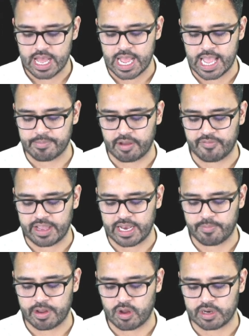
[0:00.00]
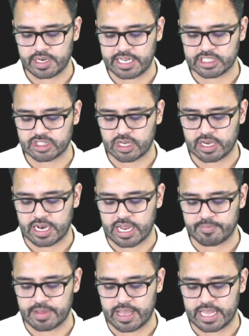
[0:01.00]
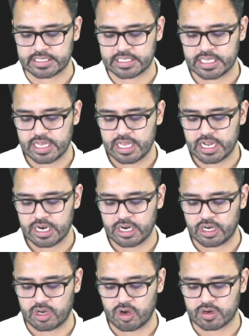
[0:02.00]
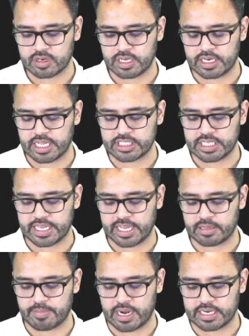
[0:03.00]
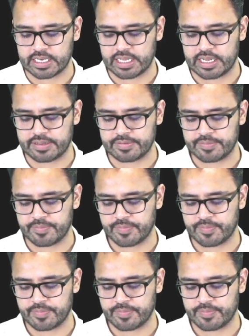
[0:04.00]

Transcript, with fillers: I am available on Instagram as Dr. Nachiket Bhatia